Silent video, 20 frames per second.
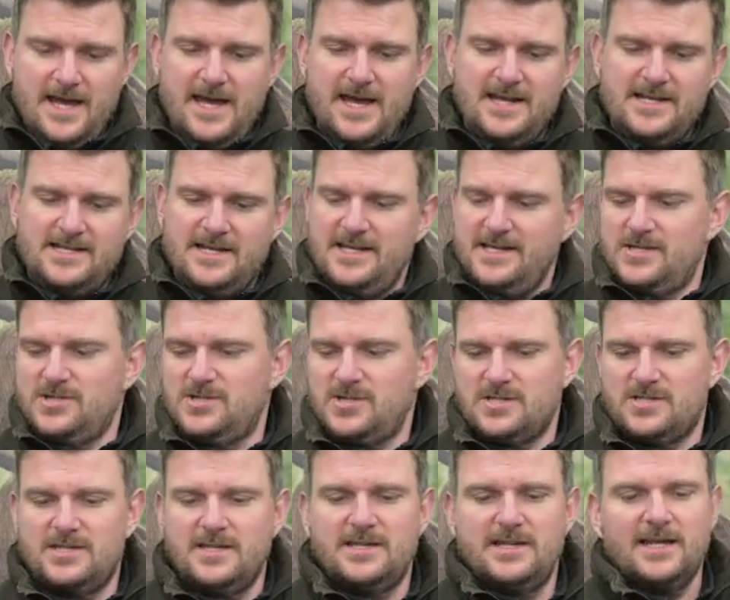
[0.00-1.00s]
It is
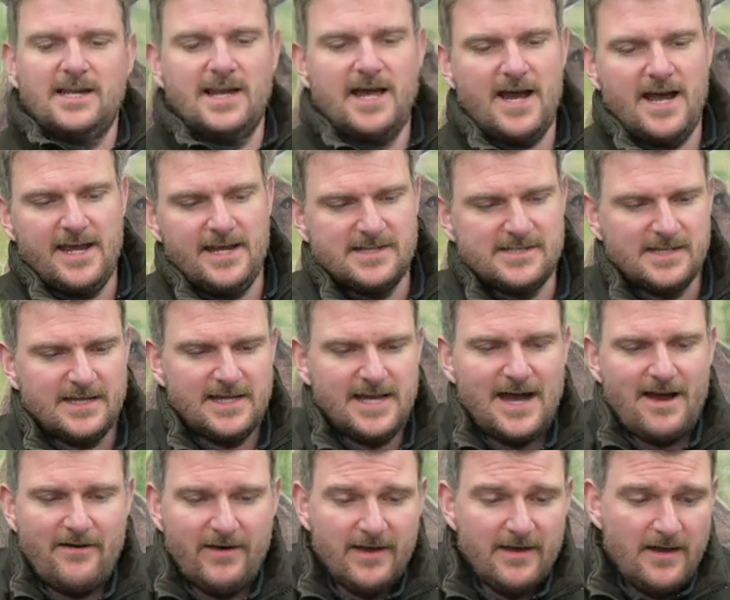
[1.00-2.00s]
just a delight to
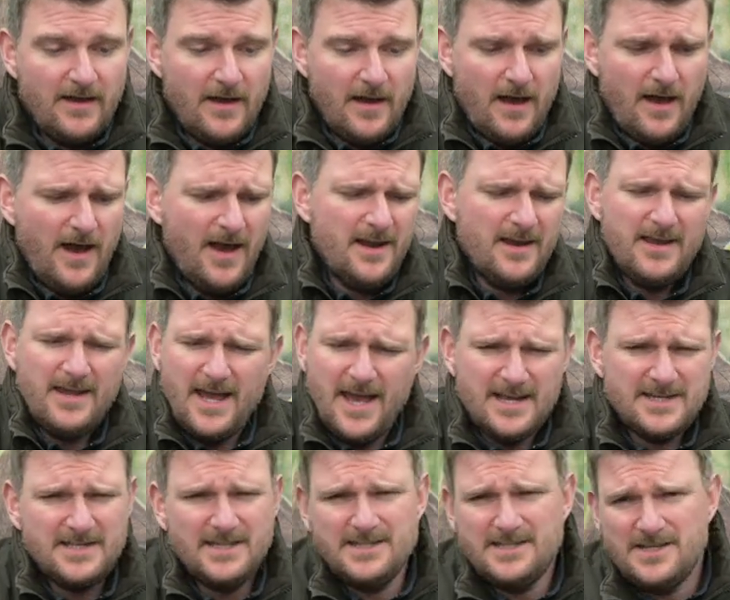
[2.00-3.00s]
carry. And
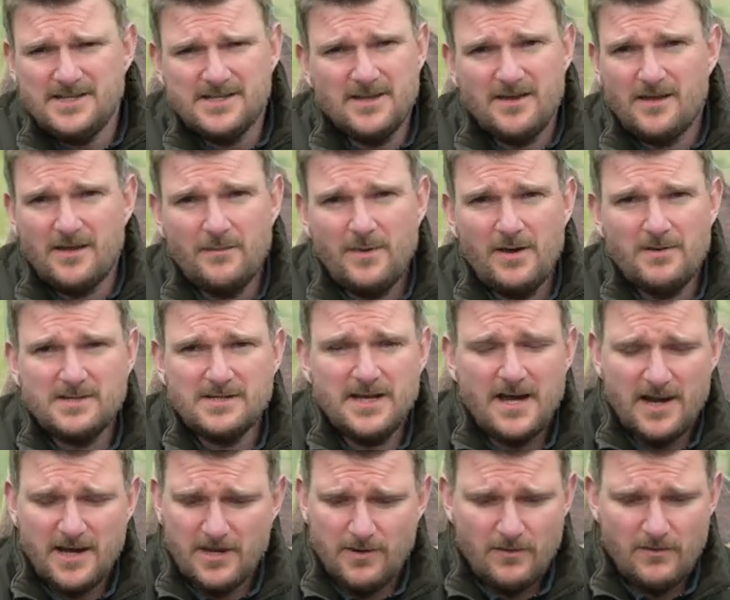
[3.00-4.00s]
yes, it isn't the most
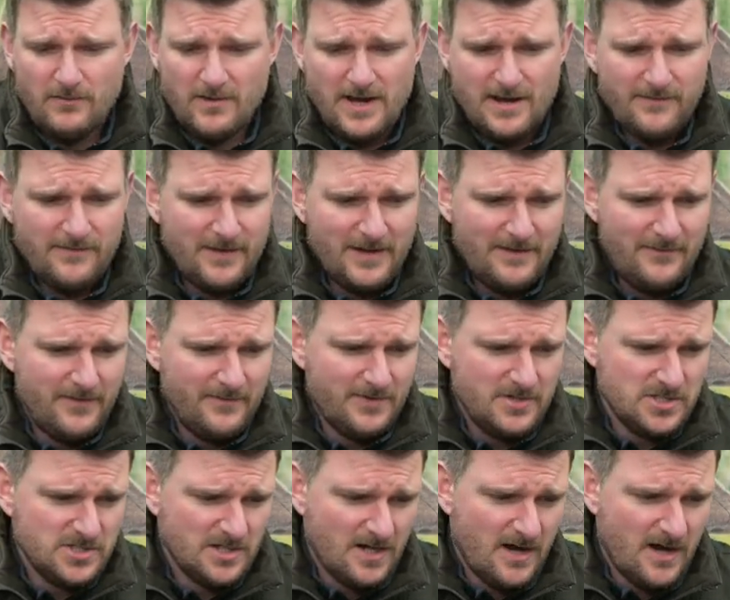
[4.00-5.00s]
accurate rifle I've ever
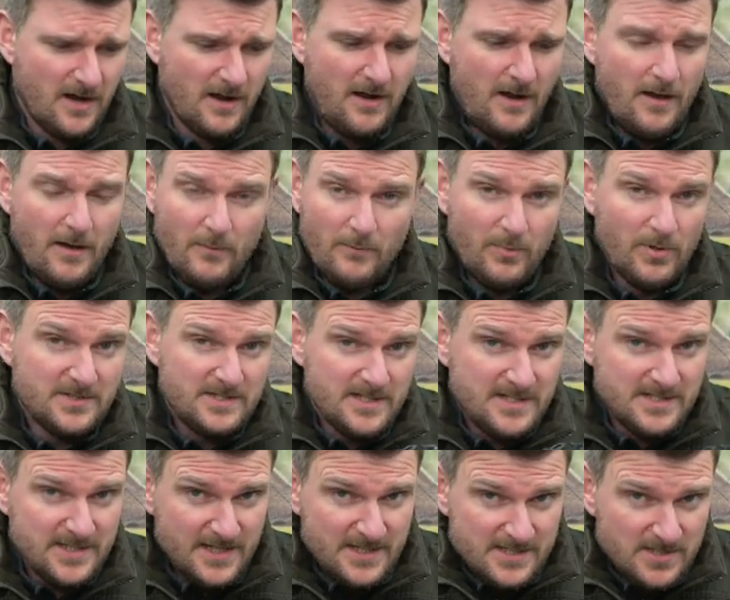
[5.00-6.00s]
shot, but
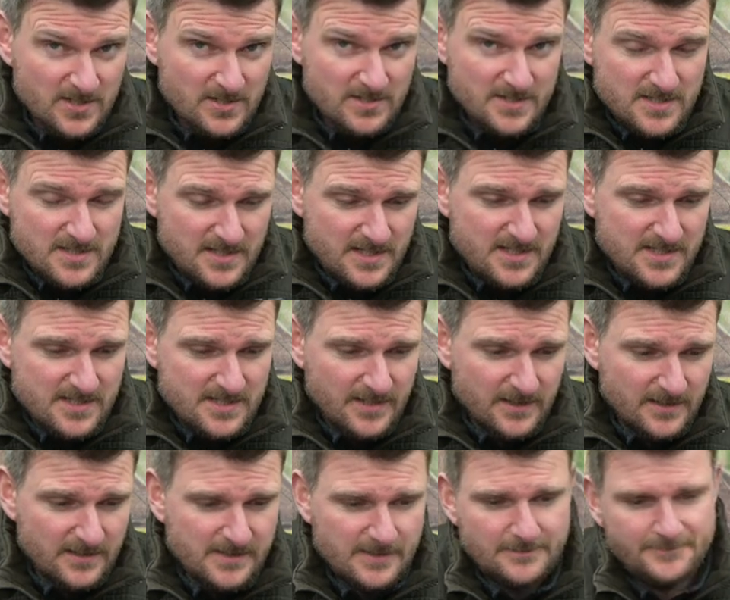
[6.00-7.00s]
it is
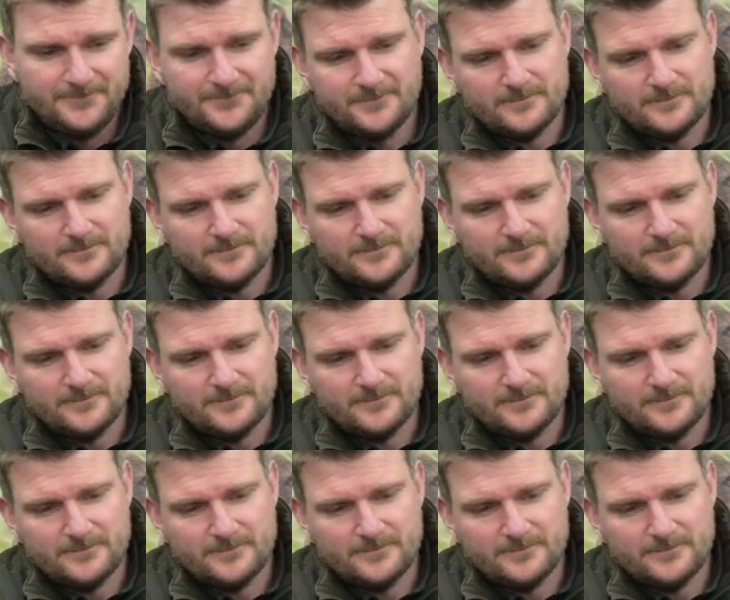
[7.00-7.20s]
consistent.